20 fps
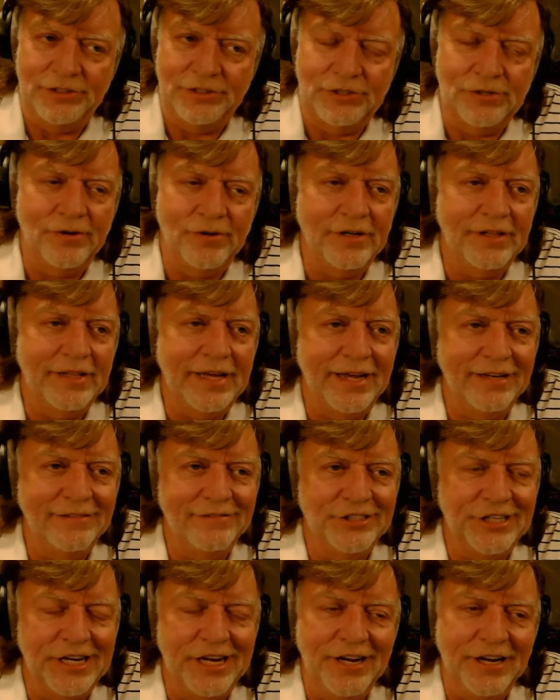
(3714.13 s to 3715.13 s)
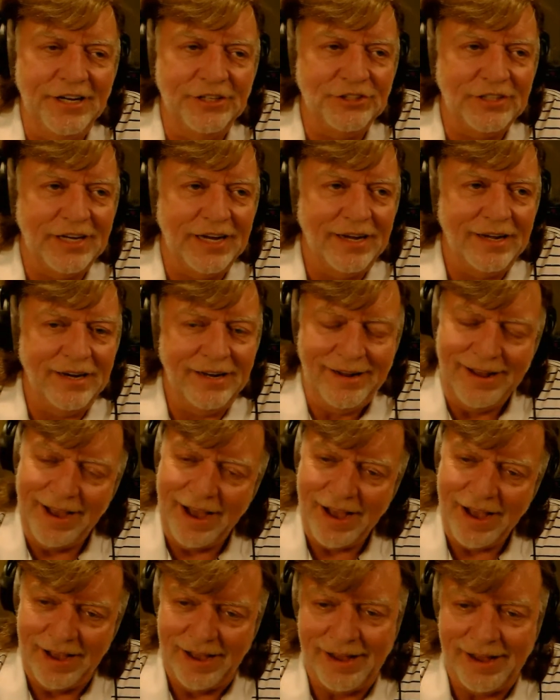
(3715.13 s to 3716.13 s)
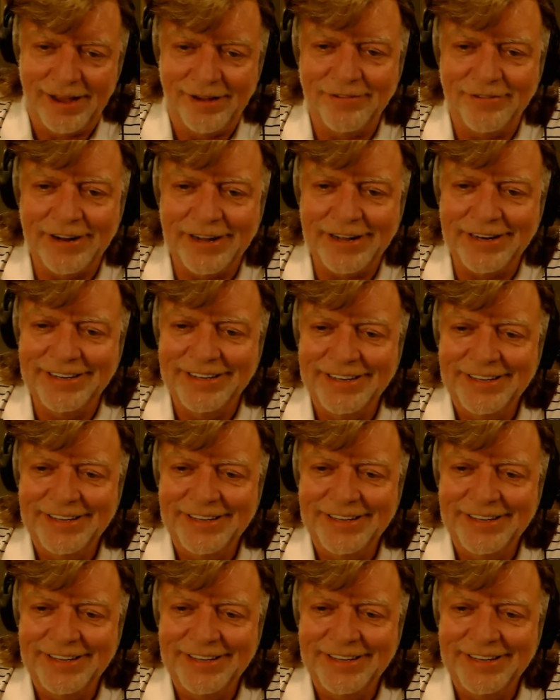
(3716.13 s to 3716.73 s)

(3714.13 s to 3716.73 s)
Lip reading: sort of that genius kind of guy, right?